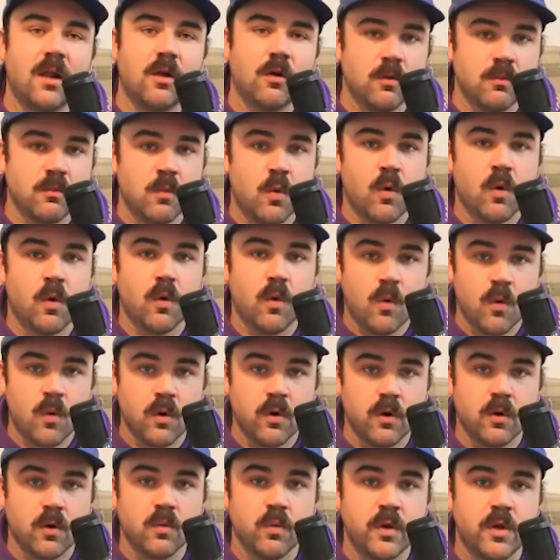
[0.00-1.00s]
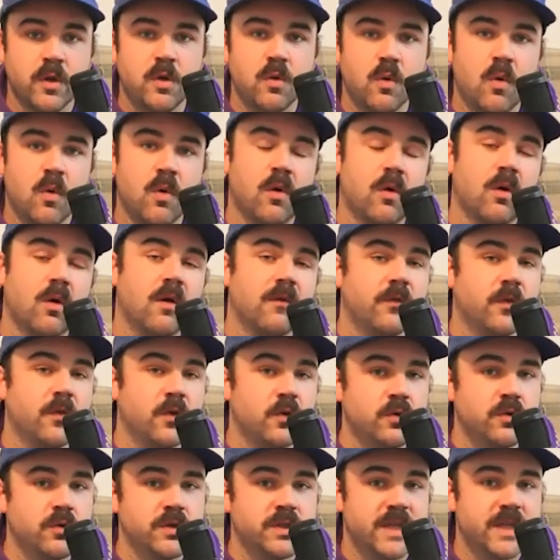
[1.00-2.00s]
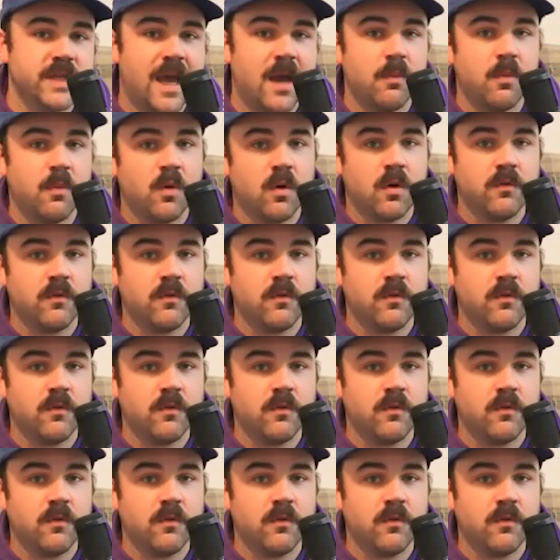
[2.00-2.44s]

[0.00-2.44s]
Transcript: or more order when you order off the Hooters app or